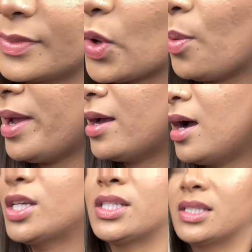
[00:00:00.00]
Oh my
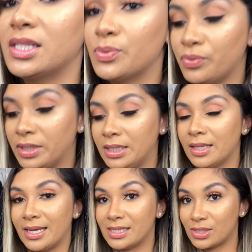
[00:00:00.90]
gosh, this is really
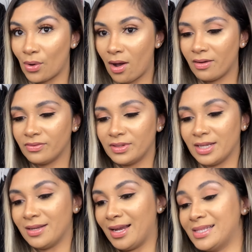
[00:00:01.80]
like soft
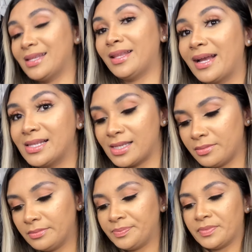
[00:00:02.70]
and nice. And like I said,
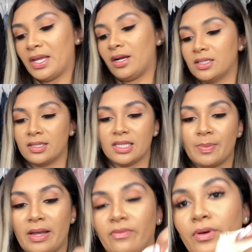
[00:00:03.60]
here's the dust
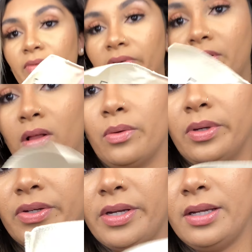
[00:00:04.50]
bag for if y'all are
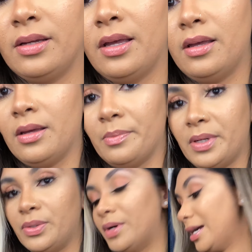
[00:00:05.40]
wondering.
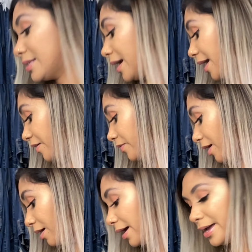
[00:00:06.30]
But you guys, I have
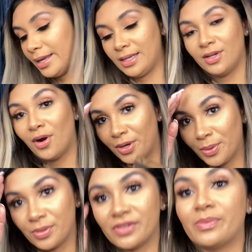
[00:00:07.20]
not had any card
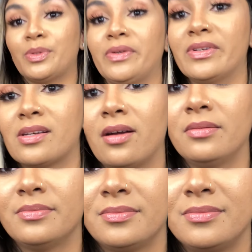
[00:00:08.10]
holders from Louis
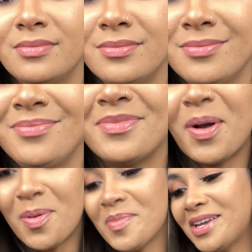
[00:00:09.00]
Vuitton.
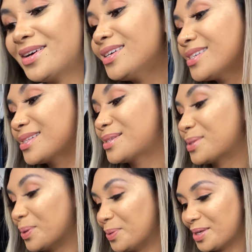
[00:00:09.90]
Oh my gosh, it's
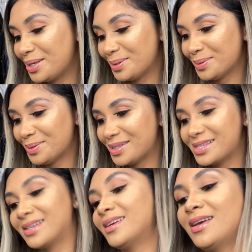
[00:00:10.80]
so cute.
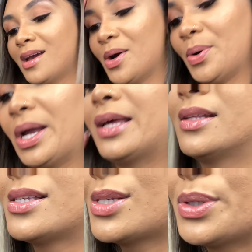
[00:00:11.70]
Okay,
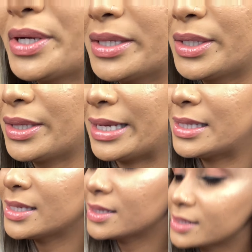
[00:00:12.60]
let's just look at the
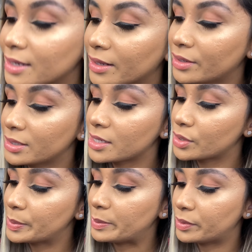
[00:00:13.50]
glazing together because I know
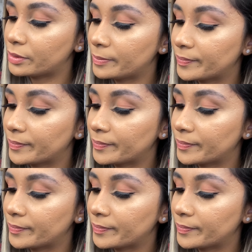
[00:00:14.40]
people